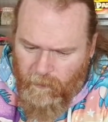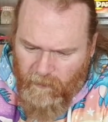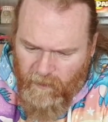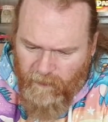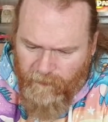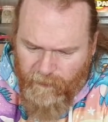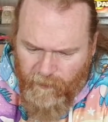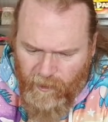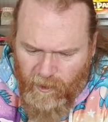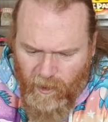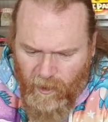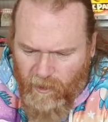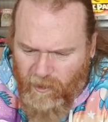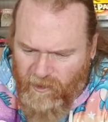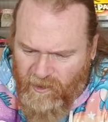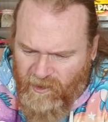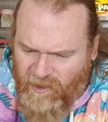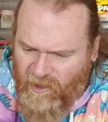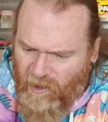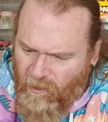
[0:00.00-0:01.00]
different
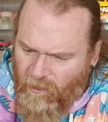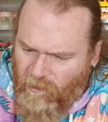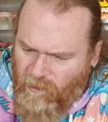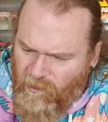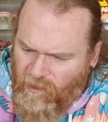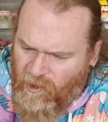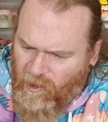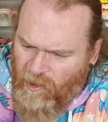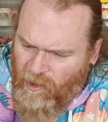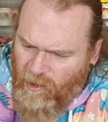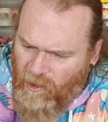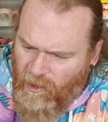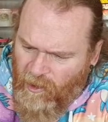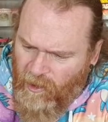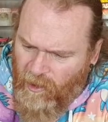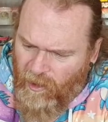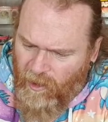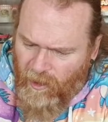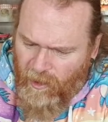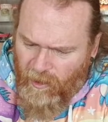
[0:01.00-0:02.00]
coloured stones,
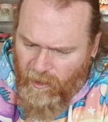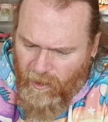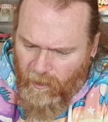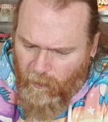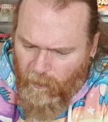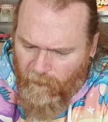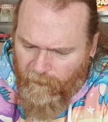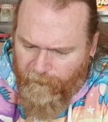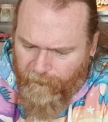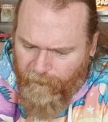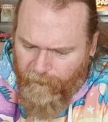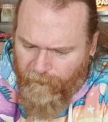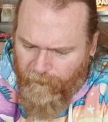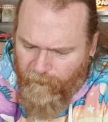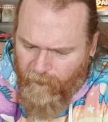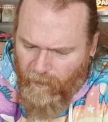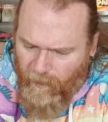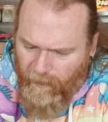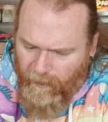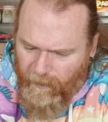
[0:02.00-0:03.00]
and they were
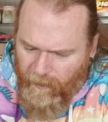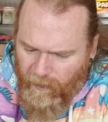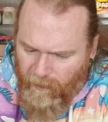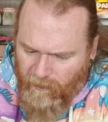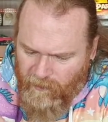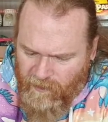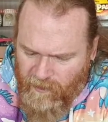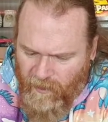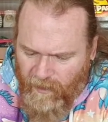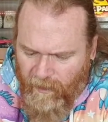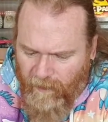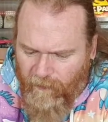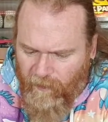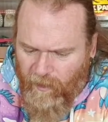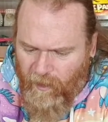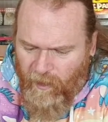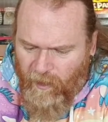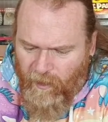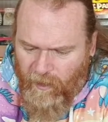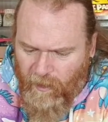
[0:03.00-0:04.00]
like, you know, so they
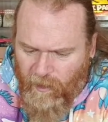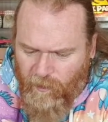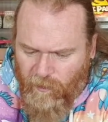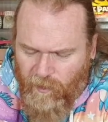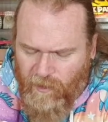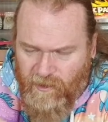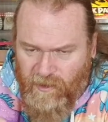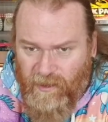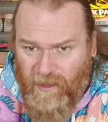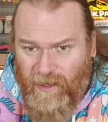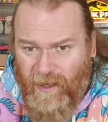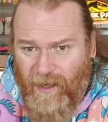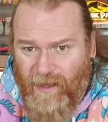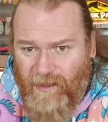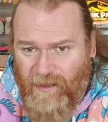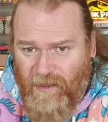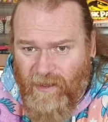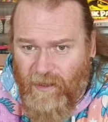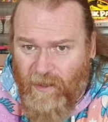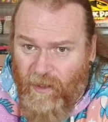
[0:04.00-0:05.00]
had a crusty
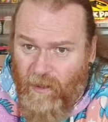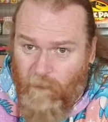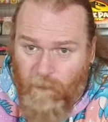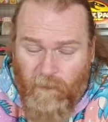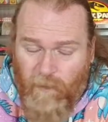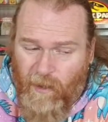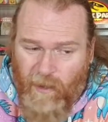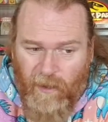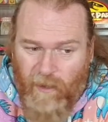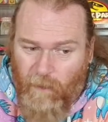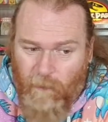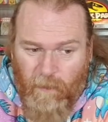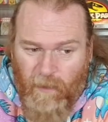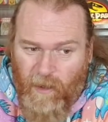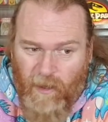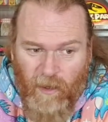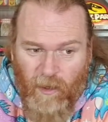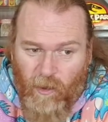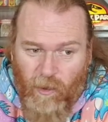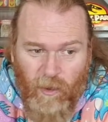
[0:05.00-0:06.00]
casing that made it
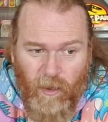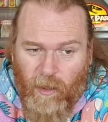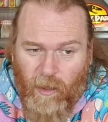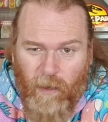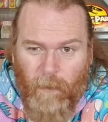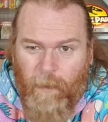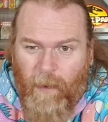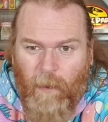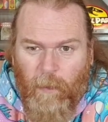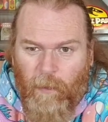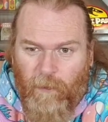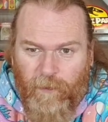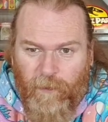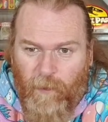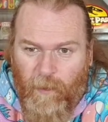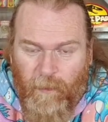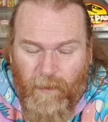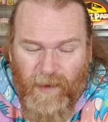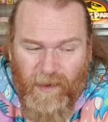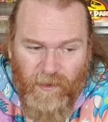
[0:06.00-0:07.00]
look like a pebble
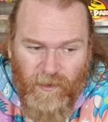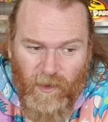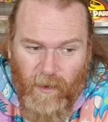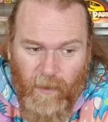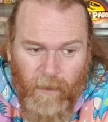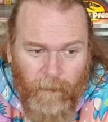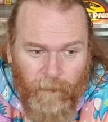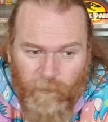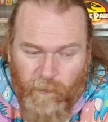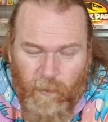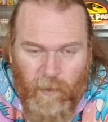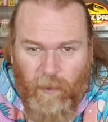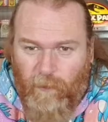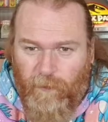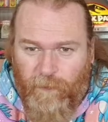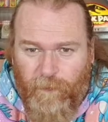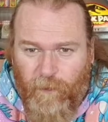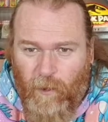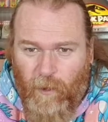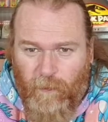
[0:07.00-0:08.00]
from the beach, but it
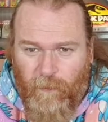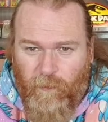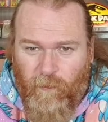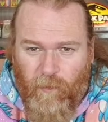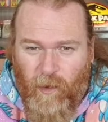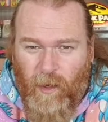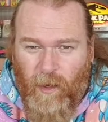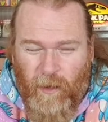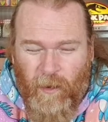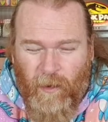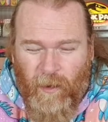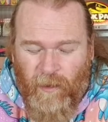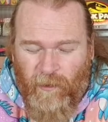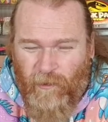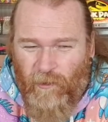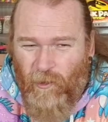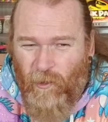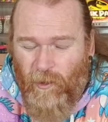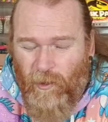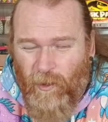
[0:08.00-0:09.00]
was full of really
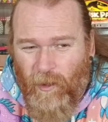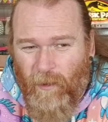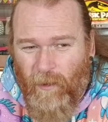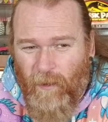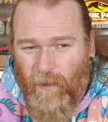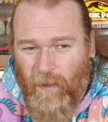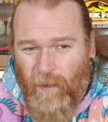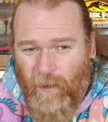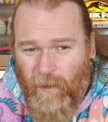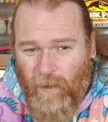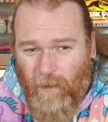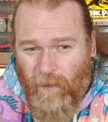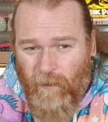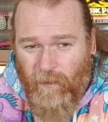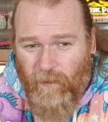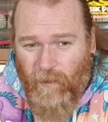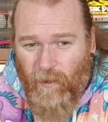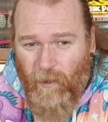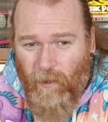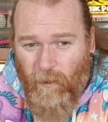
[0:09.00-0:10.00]
nice chocolate.
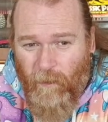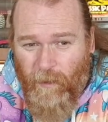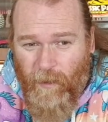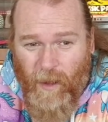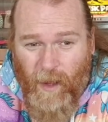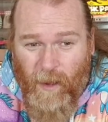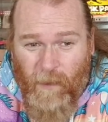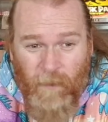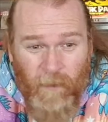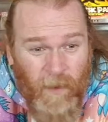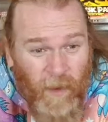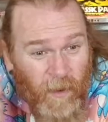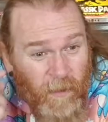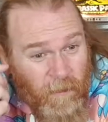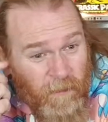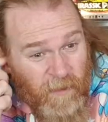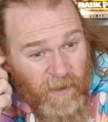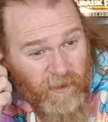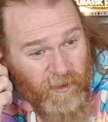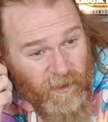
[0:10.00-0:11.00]
So them
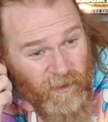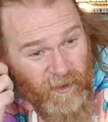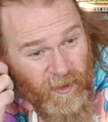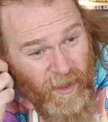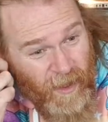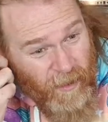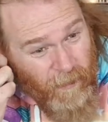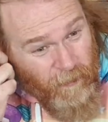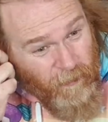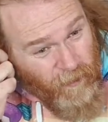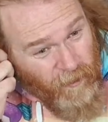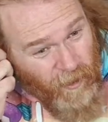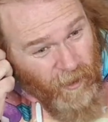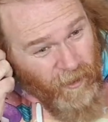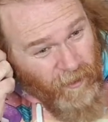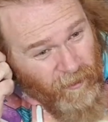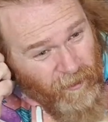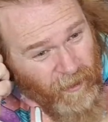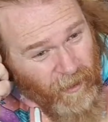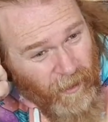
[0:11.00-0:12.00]
midget gems.
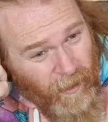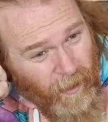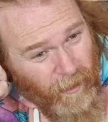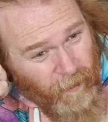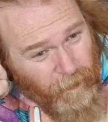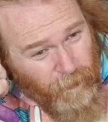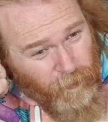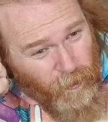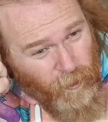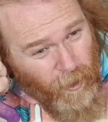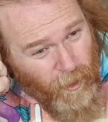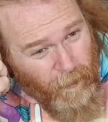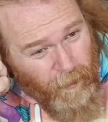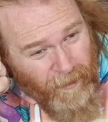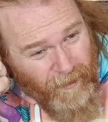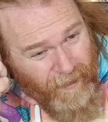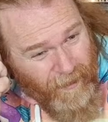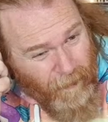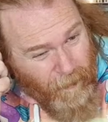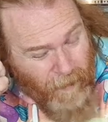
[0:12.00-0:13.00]
I used to love
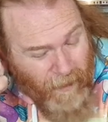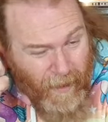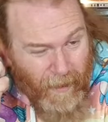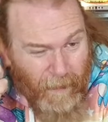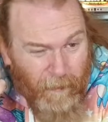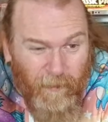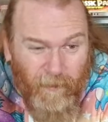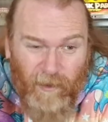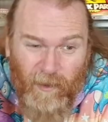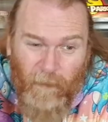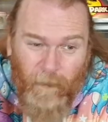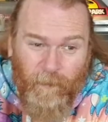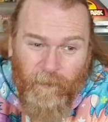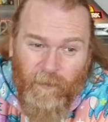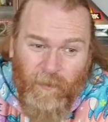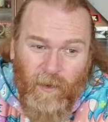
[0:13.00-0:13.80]
sherbet dib dabs,